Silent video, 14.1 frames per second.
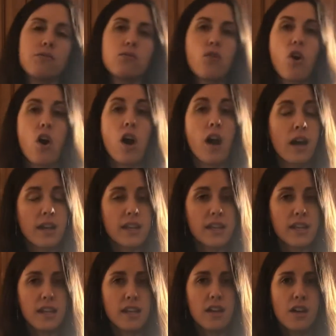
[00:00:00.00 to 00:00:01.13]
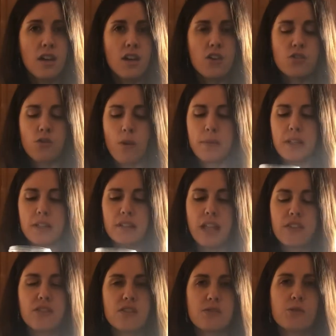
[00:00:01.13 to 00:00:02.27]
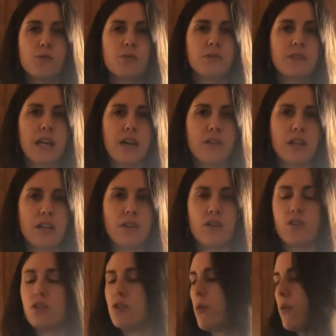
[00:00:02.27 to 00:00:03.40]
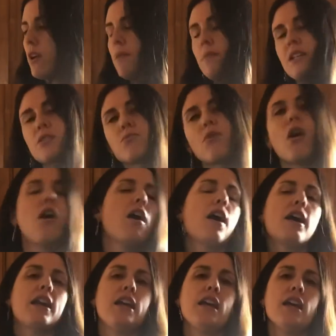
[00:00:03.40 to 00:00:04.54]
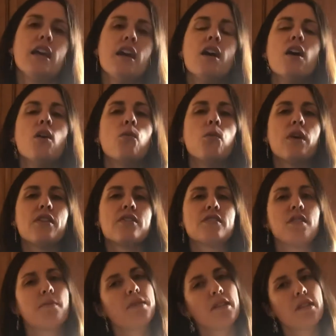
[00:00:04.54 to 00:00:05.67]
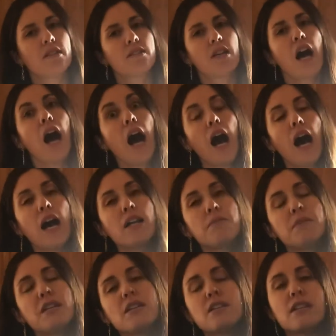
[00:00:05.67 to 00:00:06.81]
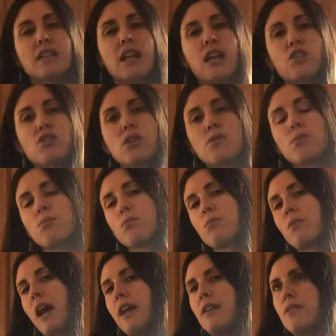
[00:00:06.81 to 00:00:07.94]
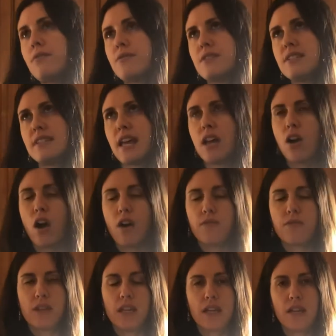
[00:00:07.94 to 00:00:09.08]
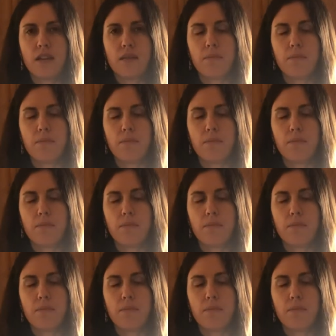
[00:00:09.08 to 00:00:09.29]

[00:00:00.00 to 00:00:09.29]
raw honey. So I'm going to let this cool down here. You don't want to mix raw honey with something that's hot because it can actually kind of set off the